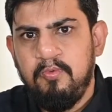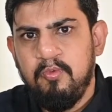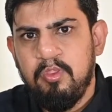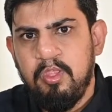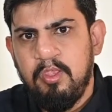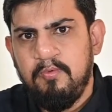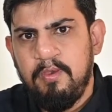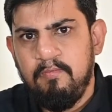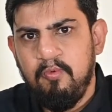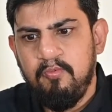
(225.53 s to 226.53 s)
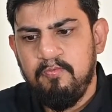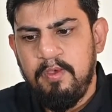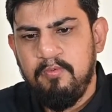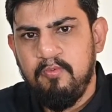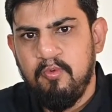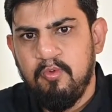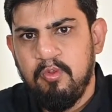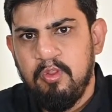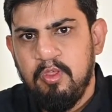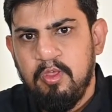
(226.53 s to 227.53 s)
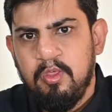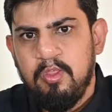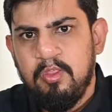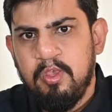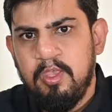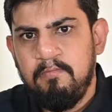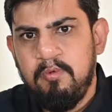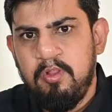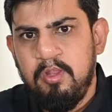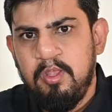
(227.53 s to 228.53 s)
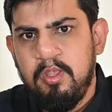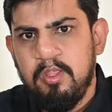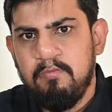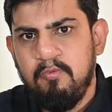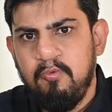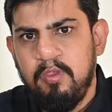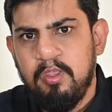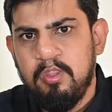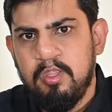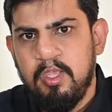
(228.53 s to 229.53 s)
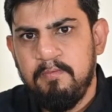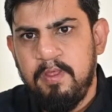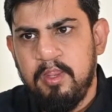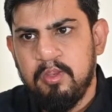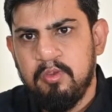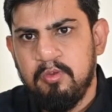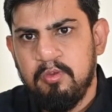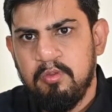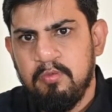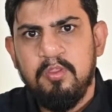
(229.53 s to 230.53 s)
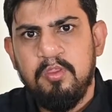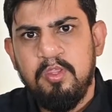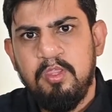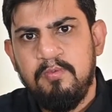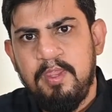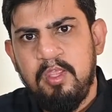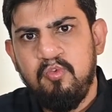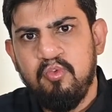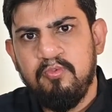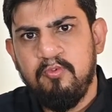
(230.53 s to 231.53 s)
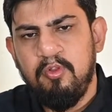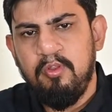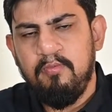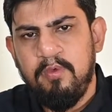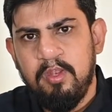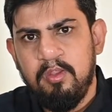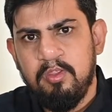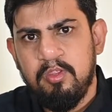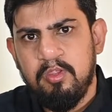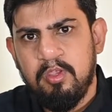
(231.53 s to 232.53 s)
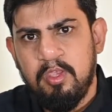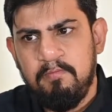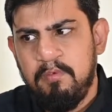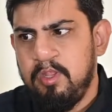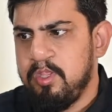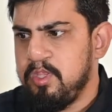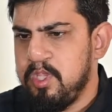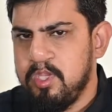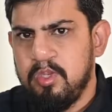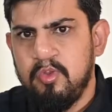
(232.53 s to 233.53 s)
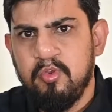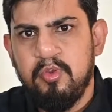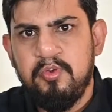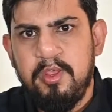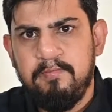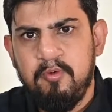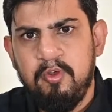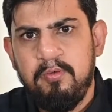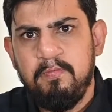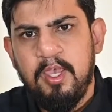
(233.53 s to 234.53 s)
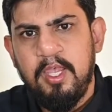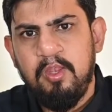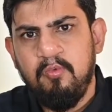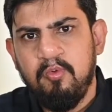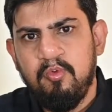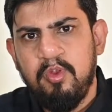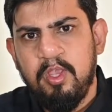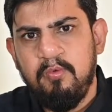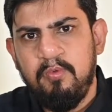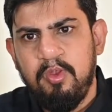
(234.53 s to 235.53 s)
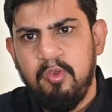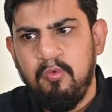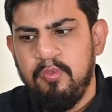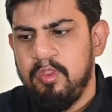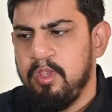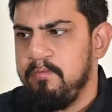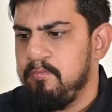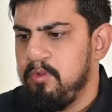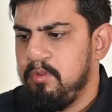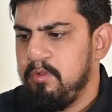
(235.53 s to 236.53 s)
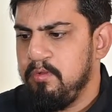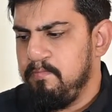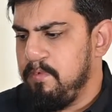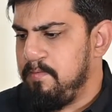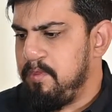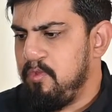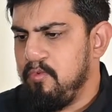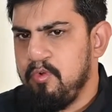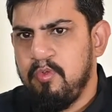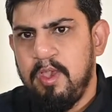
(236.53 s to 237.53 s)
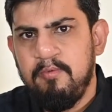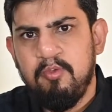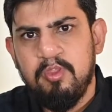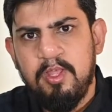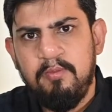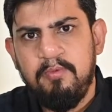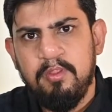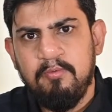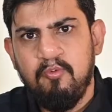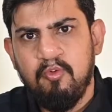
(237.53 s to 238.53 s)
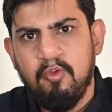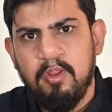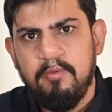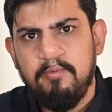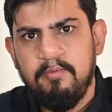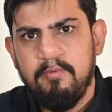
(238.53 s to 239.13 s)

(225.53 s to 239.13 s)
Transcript: if you see, if I move my phone, the gimbal is moving in the same direction. This is very useful when the gimbal is stationed on a tripod and you want to take a video with the gimbal. Maybe you want to have yourself in the photograph.